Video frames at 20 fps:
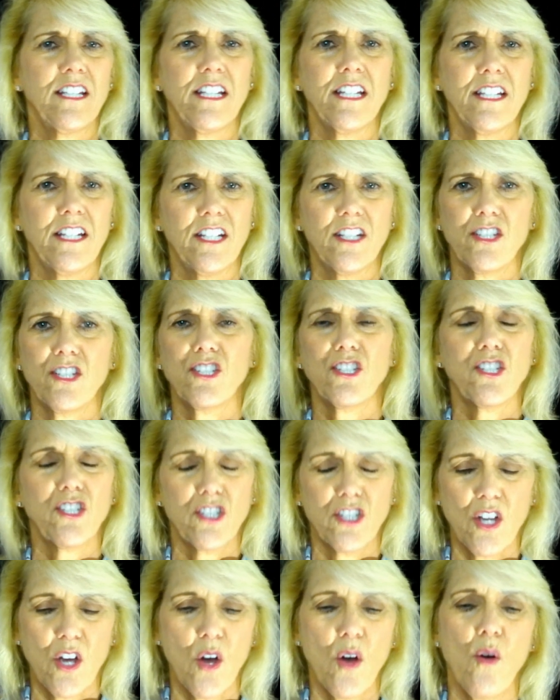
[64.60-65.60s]
is
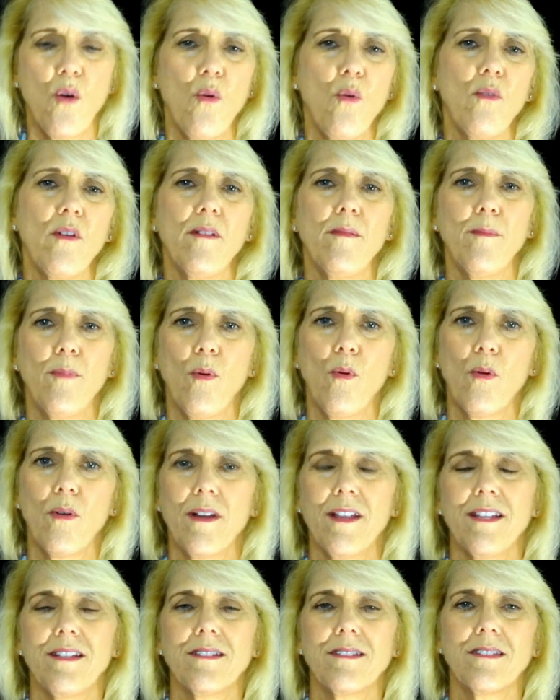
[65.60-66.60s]
so
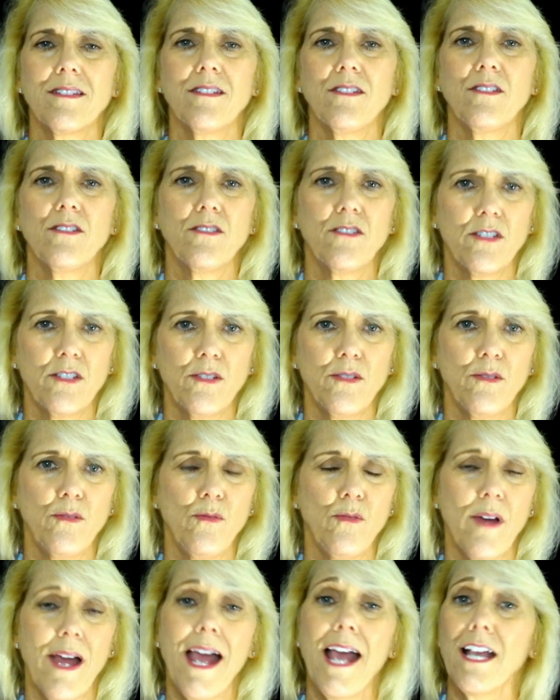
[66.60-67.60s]
important
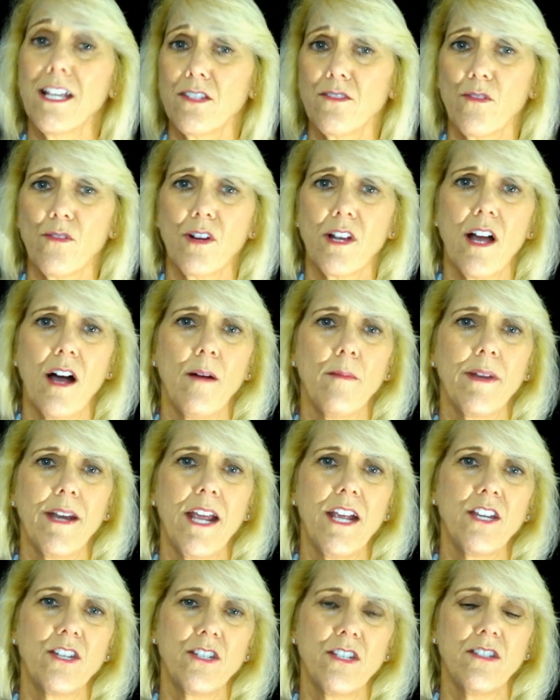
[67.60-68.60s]
to ask for
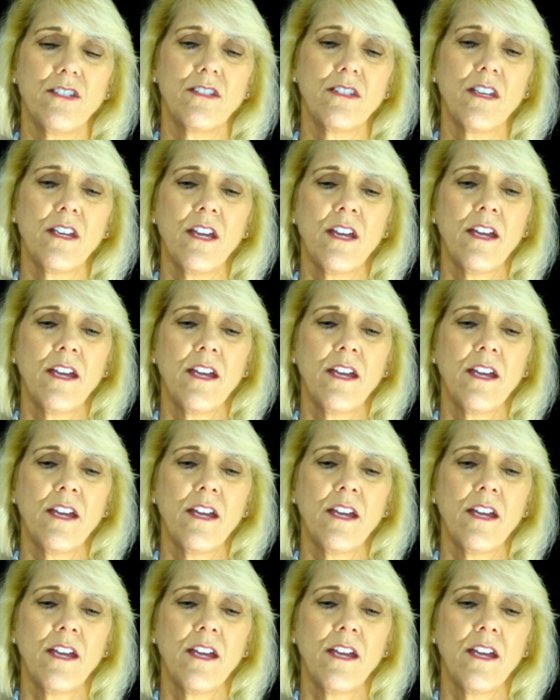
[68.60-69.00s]
accommodations